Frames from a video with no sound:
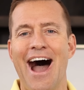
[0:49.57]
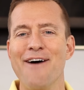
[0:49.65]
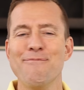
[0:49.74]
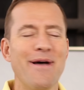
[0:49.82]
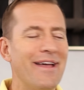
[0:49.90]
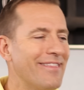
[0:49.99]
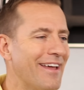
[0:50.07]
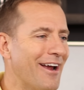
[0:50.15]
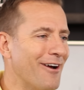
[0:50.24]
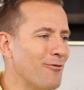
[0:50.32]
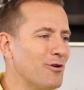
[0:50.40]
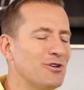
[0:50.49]
I've been
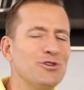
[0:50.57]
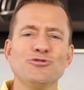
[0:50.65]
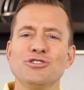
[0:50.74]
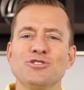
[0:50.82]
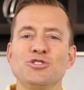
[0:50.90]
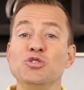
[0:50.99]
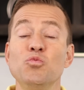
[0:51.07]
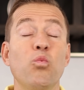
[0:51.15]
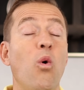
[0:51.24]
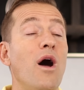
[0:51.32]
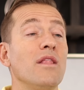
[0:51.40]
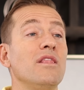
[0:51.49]
there where you just, you
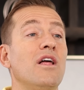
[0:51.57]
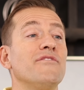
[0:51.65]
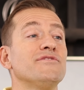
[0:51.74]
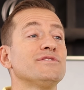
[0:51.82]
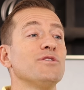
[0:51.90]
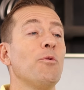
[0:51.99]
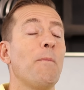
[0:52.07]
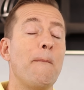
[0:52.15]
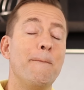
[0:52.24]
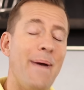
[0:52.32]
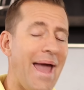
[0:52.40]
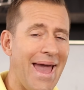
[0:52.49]
want love so
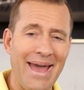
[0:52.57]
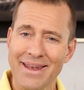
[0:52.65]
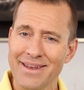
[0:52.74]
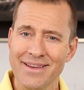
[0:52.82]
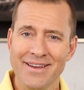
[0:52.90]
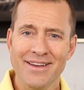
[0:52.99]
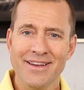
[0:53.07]
bad.